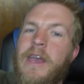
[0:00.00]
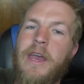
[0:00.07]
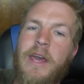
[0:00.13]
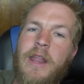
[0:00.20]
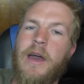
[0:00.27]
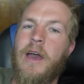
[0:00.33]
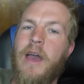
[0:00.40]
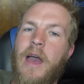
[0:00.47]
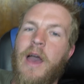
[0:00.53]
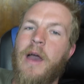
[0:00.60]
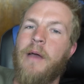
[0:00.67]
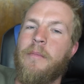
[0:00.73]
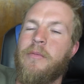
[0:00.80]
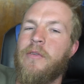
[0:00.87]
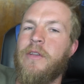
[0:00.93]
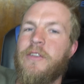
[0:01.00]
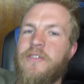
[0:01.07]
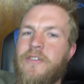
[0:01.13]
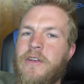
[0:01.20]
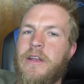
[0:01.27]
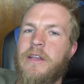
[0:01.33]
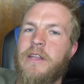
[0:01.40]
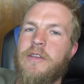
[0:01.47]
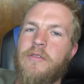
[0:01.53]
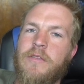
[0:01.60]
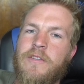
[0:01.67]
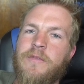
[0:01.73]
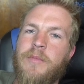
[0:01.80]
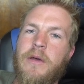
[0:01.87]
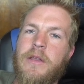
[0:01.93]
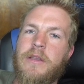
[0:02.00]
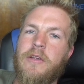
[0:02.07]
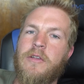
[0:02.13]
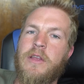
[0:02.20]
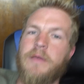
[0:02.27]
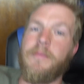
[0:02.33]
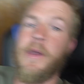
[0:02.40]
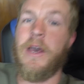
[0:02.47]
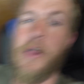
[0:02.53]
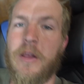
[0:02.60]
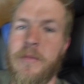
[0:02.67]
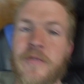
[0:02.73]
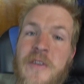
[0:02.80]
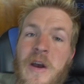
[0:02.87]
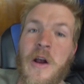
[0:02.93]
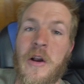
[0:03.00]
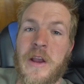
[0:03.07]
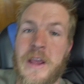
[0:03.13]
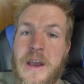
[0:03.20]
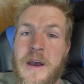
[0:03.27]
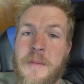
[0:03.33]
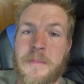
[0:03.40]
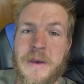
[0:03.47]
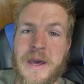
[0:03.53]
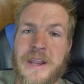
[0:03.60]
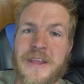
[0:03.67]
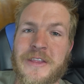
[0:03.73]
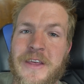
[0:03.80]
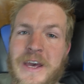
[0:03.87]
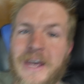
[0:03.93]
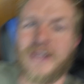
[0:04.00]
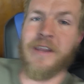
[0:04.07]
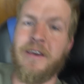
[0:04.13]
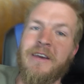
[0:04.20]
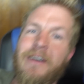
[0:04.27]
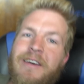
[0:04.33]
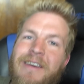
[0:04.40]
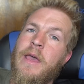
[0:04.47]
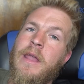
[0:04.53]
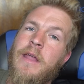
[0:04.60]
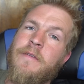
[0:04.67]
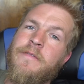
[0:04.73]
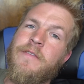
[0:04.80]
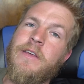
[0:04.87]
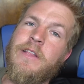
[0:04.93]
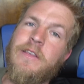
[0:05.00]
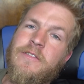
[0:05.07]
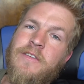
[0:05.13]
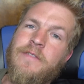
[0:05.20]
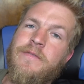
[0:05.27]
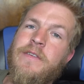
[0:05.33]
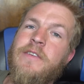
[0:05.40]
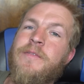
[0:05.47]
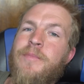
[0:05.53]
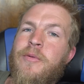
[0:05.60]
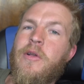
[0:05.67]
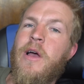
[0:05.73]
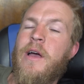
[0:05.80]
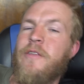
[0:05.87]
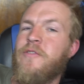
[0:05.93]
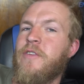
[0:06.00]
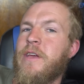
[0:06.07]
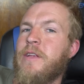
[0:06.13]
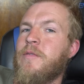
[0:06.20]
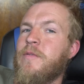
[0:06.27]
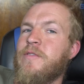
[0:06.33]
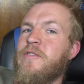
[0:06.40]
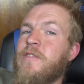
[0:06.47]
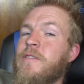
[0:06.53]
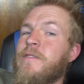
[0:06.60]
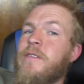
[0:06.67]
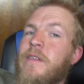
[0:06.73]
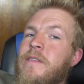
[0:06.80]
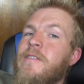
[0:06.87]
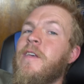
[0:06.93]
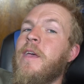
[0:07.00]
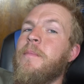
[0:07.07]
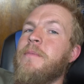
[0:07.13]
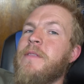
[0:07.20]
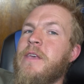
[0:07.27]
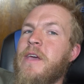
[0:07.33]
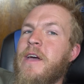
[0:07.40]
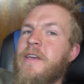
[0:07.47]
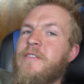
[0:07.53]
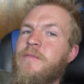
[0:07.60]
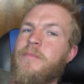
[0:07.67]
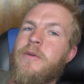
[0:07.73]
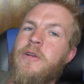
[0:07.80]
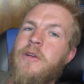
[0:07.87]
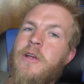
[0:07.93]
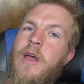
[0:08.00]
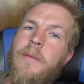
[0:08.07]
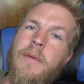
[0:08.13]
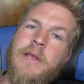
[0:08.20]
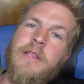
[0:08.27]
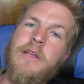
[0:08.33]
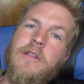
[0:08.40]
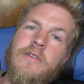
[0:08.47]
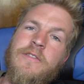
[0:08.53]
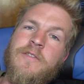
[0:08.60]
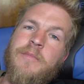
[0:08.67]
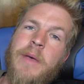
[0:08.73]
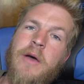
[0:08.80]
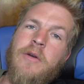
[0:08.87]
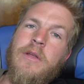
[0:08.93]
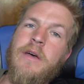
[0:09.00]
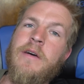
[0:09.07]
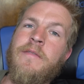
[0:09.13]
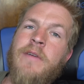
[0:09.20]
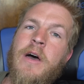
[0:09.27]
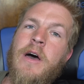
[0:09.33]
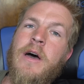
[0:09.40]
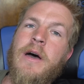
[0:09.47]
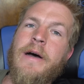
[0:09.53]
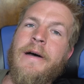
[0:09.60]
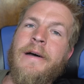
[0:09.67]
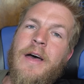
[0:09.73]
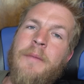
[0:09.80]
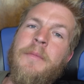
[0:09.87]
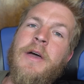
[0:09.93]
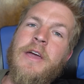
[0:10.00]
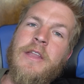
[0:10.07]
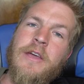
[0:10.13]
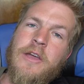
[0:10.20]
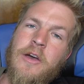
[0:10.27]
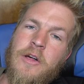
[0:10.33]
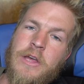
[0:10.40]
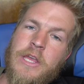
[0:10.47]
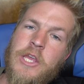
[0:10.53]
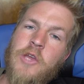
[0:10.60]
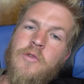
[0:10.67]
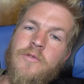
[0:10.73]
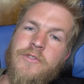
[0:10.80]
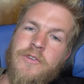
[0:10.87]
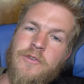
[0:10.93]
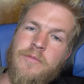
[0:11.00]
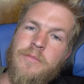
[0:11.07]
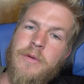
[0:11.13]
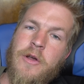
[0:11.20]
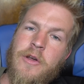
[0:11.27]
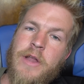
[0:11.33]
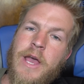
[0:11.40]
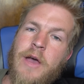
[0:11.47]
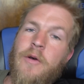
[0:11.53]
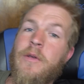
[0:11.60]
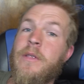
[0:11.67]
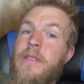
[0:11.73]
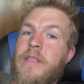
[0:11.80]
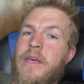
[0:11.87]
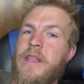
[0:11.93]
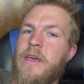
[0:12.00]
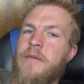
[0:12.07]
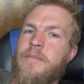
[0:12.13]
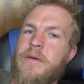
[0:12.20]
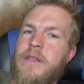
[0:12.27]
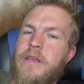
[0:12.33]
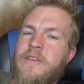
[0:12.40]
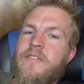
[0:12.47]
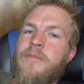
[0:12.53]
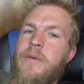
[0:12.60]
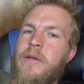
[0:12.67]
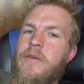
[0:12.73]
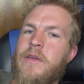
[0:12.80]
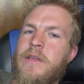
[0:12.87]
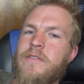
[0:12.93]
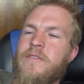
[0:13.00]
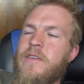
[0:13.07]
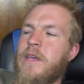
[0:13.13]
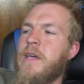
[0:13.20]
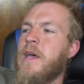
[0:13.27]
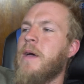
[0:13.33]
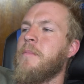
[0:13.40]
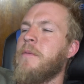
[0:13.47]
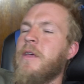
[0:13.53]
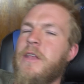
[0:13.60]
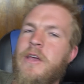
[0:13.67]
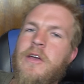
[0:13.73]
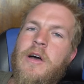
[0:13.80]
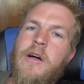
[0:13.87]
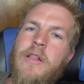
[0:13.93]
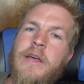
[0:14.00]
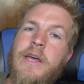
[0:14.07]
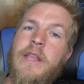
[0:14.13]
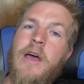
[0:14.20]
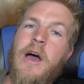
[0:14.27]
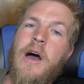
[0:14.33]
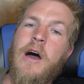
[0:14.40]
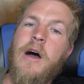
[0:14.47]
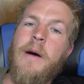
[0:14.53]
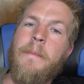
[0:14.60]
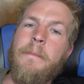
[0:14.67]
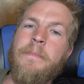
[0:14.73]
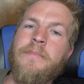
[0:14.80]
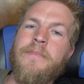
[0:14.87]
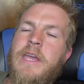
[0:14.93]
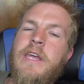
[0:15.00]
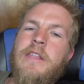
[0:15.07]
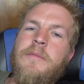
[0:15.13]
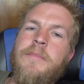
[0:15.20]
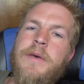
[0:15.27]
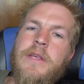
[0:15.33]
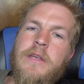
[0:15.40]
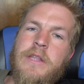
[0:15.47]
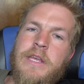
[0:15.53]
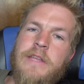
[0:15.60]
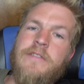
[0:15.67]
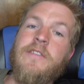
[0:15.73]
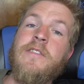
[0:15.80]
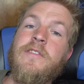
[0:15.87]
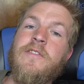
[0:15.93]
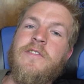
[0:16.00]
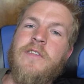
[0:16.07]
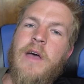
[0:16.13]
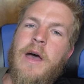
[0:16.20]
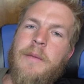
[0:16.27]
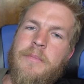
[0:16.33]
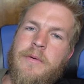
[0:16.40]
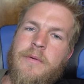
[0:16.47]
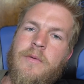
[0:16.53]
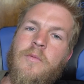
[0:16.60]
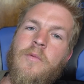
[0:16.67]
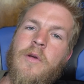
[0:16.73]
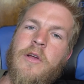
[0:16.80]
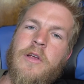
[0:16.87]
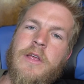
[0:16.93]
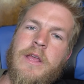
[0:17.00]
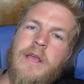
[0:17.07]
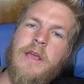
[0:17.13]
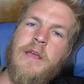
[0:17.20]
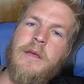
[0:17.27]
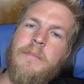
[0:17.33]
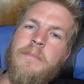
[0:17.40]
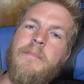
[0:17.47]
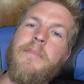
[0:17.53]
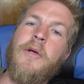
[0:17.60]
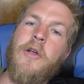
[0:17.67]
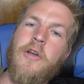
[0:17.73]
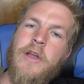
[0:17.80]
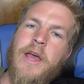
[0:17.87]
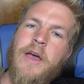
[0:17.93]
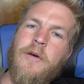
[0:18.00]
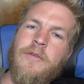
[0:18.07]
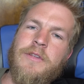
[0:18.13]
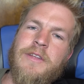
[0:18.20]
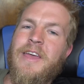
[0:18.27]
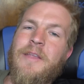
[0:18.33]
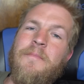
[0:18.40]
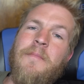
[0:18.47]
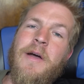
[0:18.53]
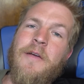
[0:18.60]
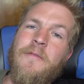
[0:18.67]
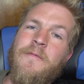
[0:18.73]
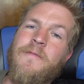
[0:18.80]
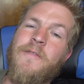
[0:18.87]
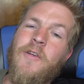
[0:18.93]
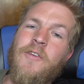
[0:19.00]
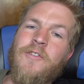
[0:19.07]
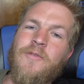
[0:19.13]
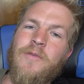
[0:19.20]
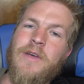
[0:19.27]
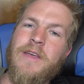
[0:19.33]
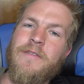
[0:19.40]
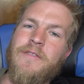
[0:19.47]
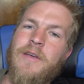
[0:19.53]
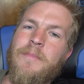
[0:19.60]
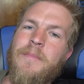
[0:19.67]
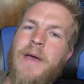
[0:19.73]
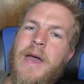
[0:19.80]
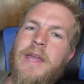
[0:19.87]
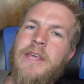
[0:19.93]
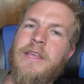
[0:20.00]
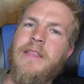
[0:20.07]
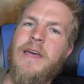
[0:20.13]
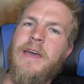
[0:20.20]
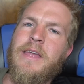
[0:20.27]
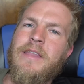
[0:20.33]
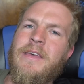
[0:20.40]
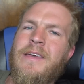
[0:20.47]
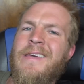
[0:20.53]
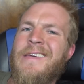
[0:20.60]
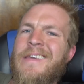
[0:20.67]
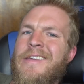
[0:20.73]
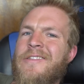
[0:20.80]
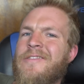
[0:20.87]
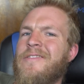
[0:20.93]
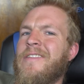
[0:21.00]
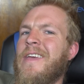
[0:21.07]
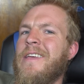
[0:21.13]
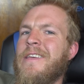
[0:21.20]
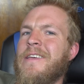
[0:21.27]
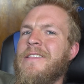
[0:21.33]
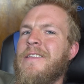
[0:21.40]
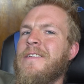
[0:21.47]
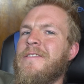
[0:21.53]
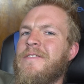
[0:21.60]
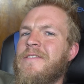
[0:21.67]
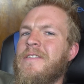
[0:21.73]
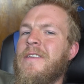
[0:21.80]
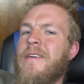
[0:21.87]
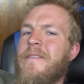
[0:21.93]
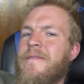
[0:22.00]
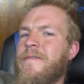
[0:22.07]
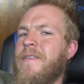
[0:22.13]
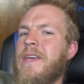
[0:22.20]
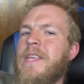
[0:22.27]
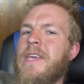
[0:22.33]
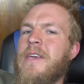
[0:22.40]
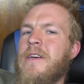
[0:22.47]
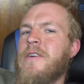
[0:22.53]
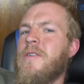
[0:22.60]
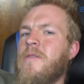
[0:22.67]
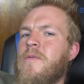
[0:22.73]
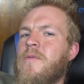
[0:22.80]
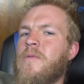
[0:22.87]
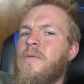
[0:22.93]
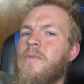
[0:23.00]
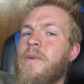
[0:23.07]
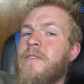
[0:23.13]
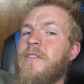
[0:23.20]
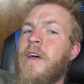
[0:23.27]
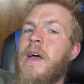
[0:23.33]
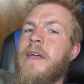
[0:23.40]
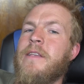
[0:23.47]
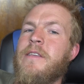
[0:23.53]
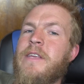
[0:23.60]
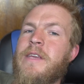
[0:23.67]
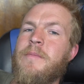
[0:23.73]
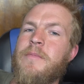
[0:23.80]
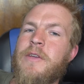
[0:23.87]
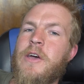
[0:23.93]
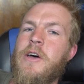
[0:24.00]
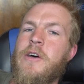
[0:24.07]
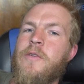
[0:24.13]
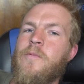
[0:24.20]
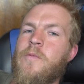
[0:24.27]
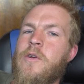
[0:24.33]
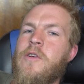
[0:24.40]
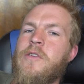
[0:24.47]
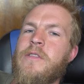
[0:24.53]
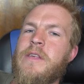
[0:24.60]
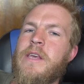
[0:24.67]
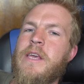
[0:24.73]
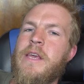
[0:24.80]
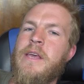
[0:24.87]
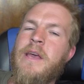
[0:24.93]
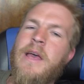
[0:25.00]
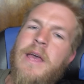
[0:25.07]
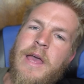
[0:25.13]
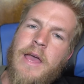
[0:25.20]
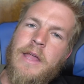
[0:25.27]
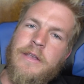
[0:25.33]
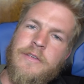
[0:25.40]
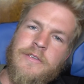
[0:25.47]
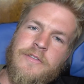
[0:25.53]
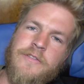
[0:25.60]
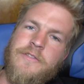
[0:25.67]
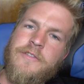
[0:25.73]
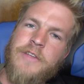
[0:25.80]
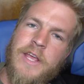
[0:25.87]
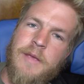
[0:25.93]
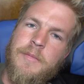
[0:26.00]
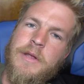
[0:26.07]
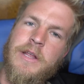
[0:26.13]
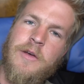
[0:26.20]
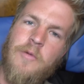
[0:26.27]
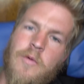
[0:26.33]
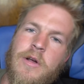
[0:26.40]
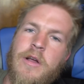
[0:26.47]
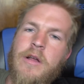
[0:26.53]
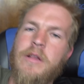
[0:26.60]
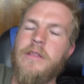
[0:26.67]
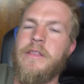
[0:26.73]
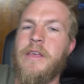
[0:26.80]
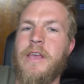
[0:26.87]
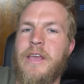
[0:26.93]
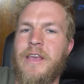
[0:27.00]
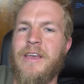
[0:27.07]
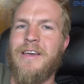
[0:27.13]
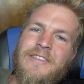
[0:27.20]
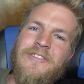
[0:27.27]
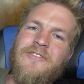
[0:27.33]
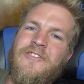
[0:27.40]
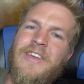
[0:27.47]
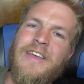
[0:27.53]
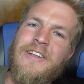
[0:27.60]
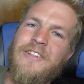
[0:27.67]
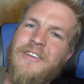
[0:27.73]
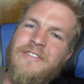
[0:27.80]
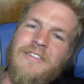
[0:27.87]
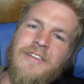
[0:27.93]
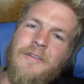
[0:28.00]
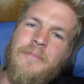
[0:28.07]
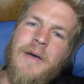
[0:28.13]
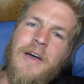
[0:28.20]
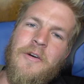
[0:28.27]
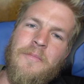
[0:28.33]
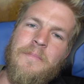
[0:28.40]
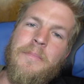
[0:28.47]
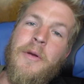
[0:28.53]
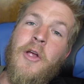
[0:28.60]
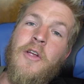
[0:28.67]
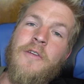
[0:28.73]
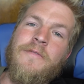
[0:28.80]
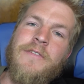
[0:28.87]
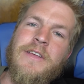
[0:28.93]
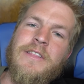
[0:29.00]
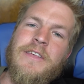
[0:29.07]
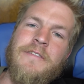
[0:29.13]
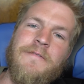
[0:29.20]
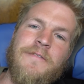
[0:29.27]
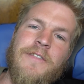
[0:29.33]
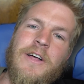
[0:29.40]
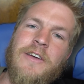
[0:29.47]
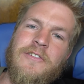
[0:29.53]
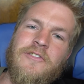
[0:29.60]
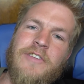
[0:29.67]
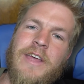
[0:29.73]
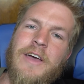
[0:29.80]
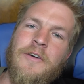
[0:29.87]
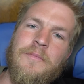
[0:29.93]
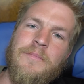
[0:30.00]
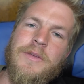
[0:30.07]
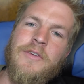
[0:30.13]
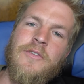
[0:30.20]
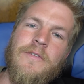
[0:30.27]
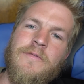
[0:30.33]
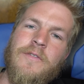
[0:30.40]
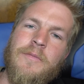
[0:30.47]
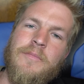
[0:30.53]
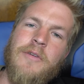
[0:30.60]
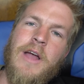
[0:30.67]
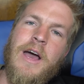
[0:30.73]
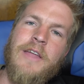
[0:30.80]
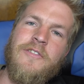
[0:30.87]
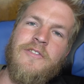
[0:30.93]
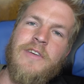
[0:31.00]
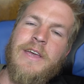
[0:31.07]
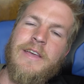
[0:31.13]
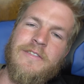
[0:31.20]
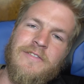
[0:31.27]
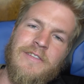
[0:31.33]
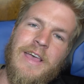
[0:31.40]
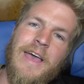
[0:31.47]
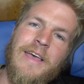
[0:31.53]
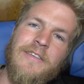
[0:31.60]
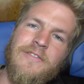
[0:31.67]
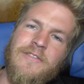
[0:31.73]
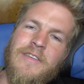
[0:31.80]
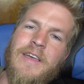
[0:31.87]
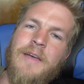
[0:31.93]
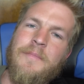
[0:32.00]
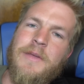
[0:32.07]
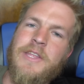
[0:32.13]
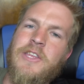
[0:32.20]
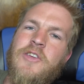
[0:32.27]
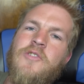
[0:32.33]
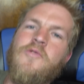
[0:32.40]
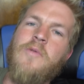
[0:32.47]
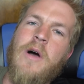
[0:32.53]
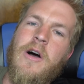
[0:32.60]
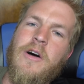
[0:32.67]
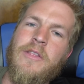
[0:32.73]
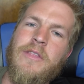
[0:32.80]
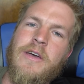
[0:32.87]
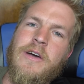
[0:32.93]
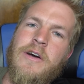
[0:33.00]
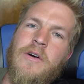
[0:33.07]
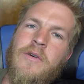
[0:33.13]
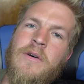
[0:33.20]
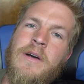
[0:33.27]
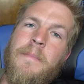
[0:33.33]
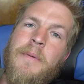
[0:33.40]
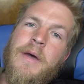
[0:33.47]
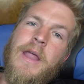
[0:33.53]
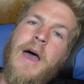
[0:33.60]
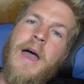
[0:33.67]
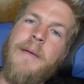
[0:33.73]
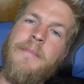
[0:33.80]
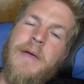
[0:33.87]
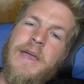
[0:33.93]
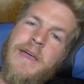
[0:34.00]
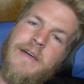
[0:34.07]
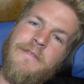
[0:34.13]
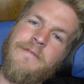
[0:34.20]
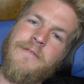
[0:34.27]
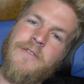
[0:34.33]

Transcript: and I, I'm pretty sure I need to respond to your email. I'm sorry, I'm bad at that. And I feel as if this project was just the tip of the iceberg on my little spout of, uh, I'm not going to call it YouTube burnout that I've been experiencing. I'm going to call it um, inability to stop working burnout. And my first way of combating that is taking this video, which I deemed unworthy, and deeming it worthy. This channel isn't about perfectly flushed out beautiful projects as, I mean, you all know, but I may have